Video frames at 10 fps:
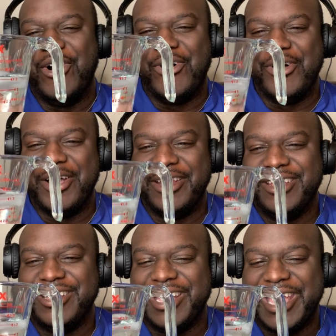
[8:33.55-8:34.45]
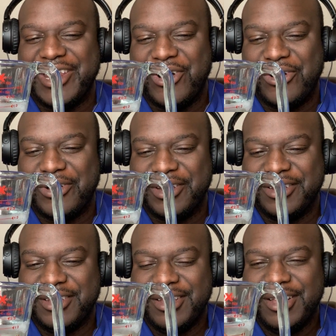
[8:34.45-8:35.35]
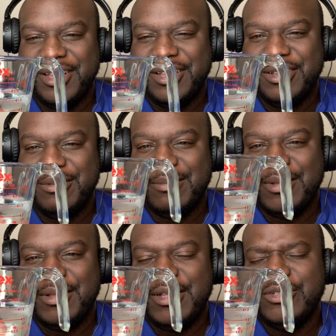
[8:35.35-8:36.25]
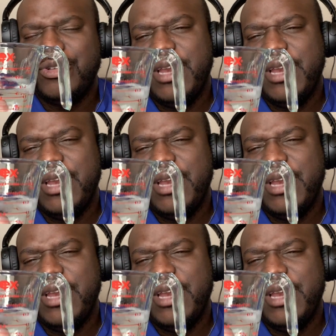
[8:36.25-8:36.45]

on and on. So